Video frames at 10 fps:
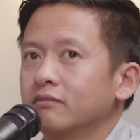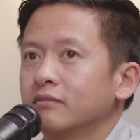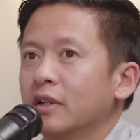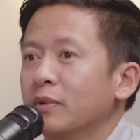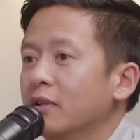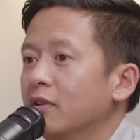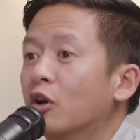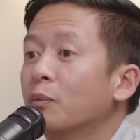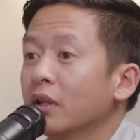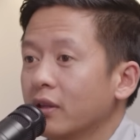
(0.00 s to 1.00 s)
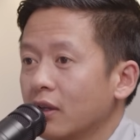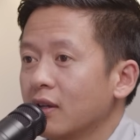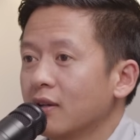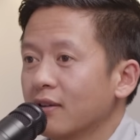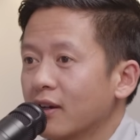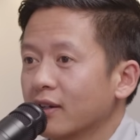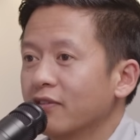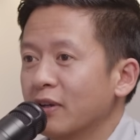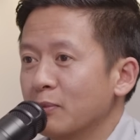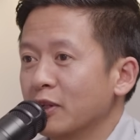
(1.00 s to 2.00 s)
normal thing in Naga
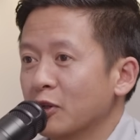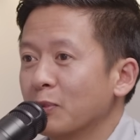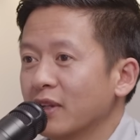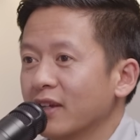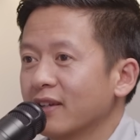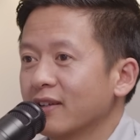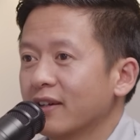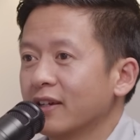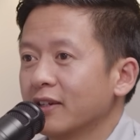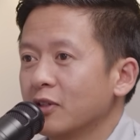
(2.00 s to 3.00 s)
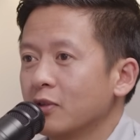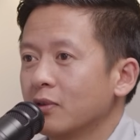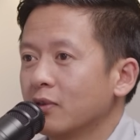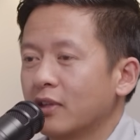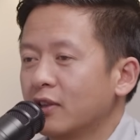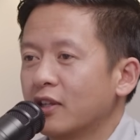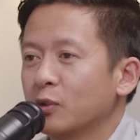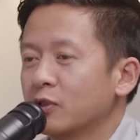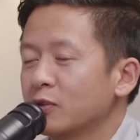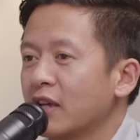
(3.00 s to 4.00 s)
family normally. Like they
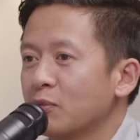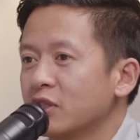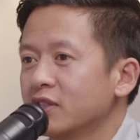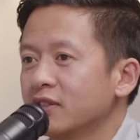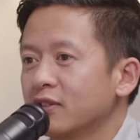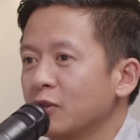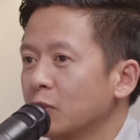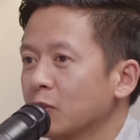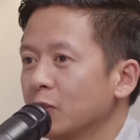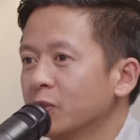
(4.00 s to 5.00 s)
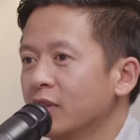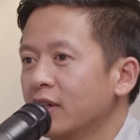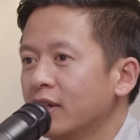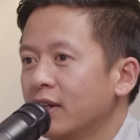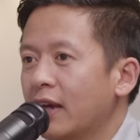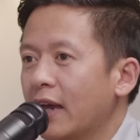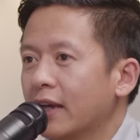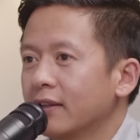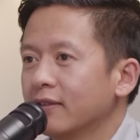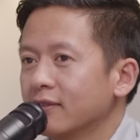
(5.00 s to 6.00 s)
will do the admission, you go,
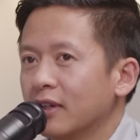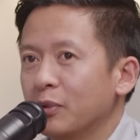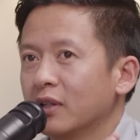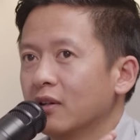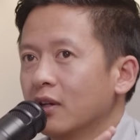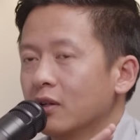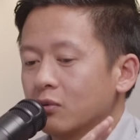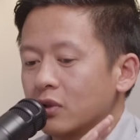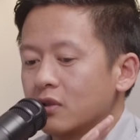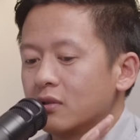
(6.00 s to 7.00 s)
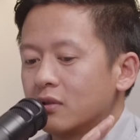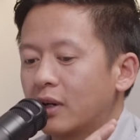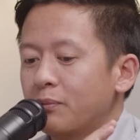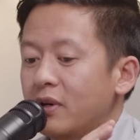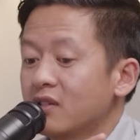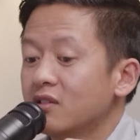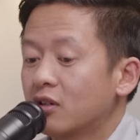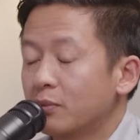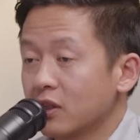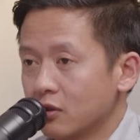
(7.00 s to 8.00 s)
and our parents
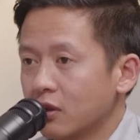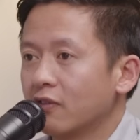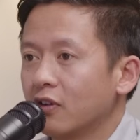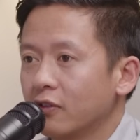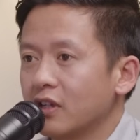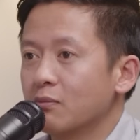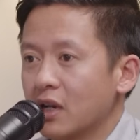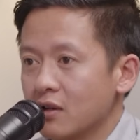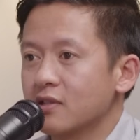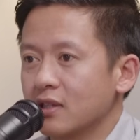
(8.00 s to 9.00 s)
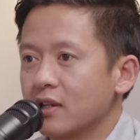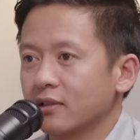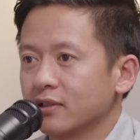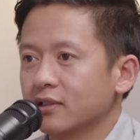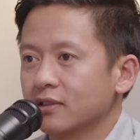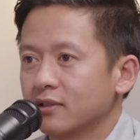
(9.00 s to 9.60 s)
normally don't involve in minute details.